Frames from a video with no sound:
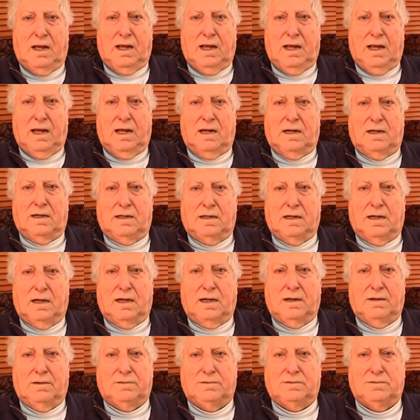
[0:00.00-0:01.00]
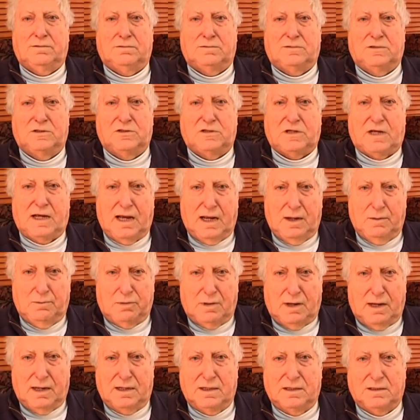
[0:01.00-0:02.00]
and the Skay
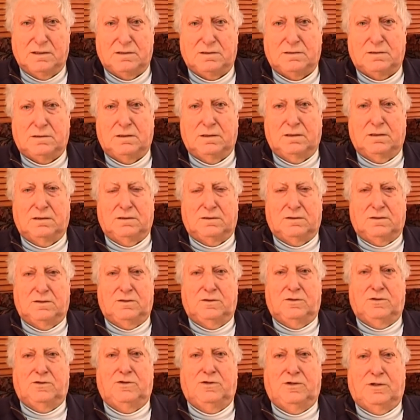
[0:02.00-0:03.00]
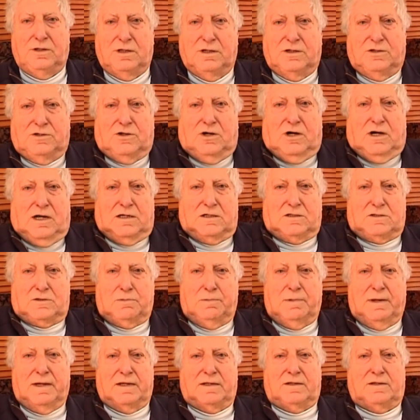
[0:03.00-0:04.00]
brothers, and the John
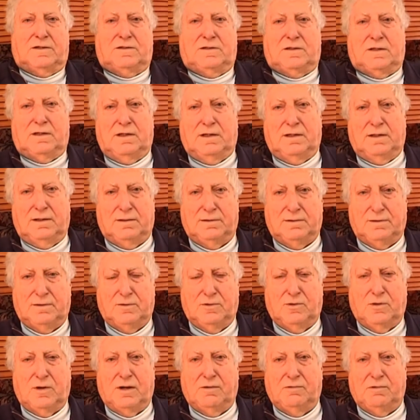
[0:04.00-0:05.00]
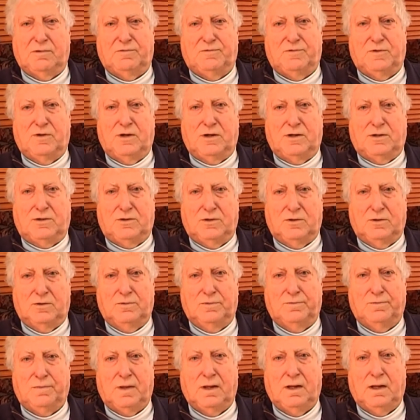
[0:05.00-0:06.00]
Smith, who I referred
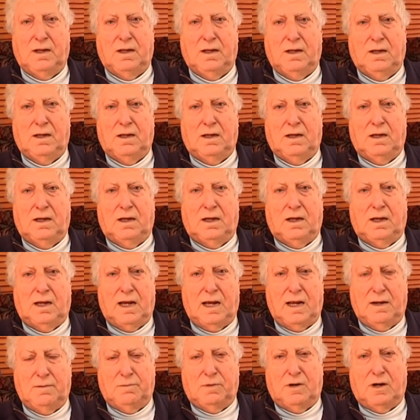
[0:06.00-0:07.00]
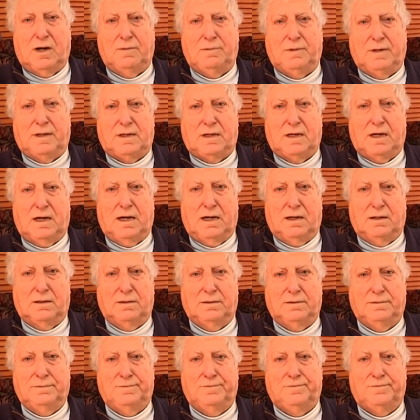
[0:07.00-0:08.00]
to, and Bobby
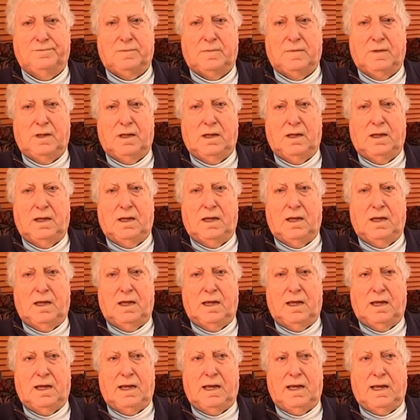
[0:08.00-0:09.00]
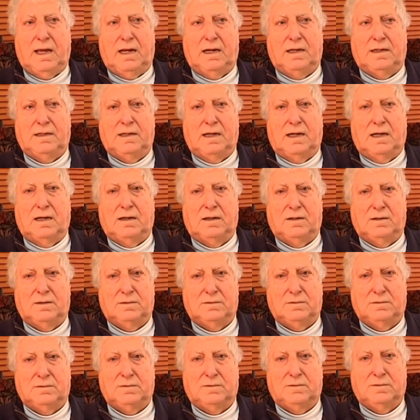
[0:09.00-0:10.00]
Carlton, and the
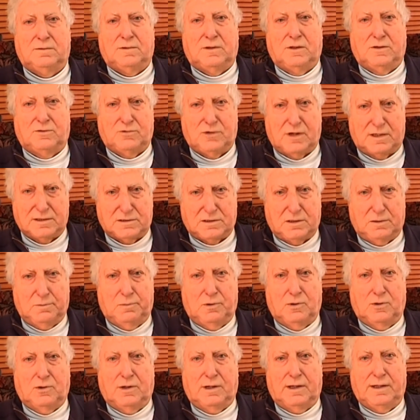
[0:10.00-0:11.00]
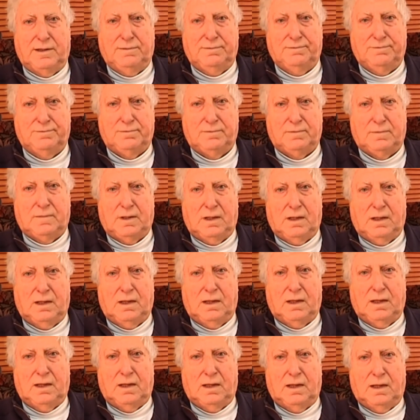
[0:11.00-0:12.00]
Trussell boy,
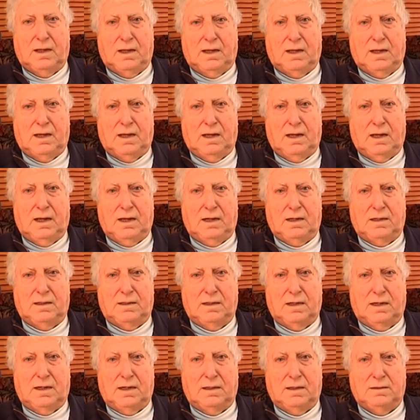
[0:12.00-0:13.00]
and